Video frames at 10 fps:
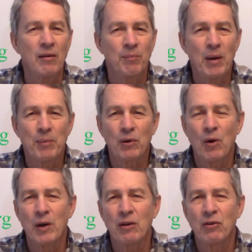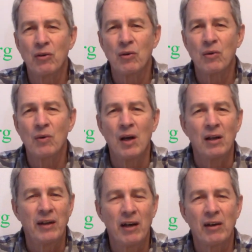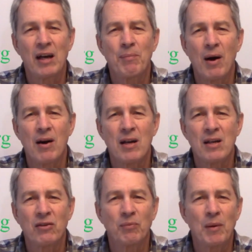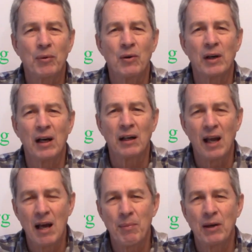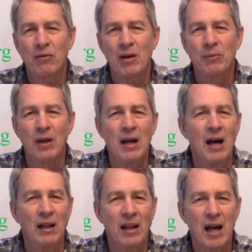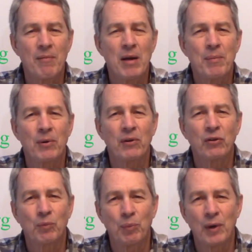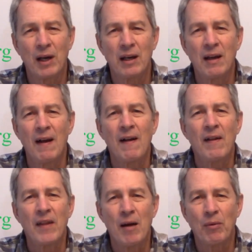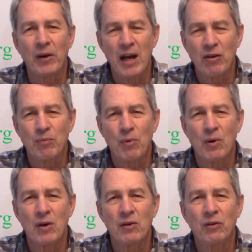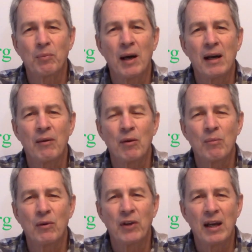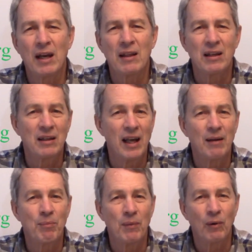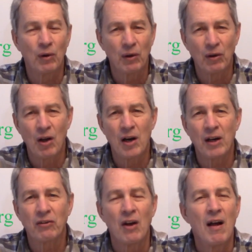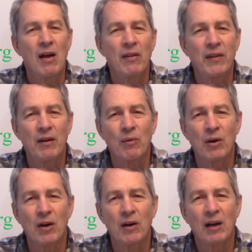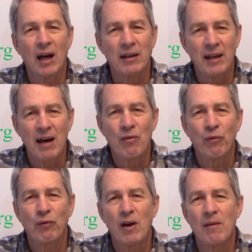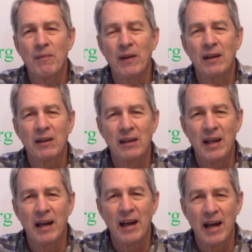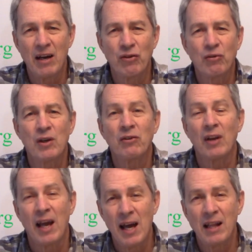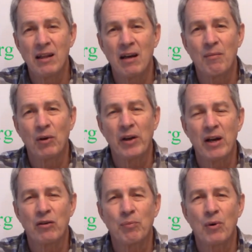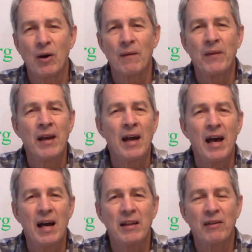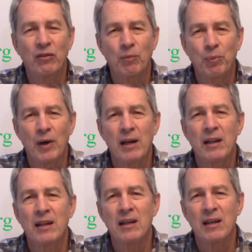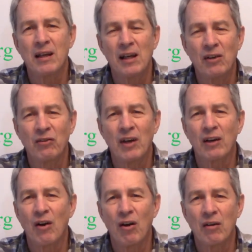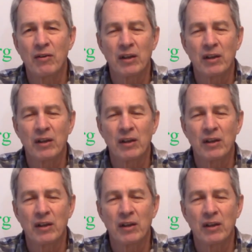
People going to tailgate parties, people going on camping trips, a lot of people spread emerald ash borers by taking the dead logs that were cut down from dead ash trees that had the emerald ash borer, and they've spread the insect all over the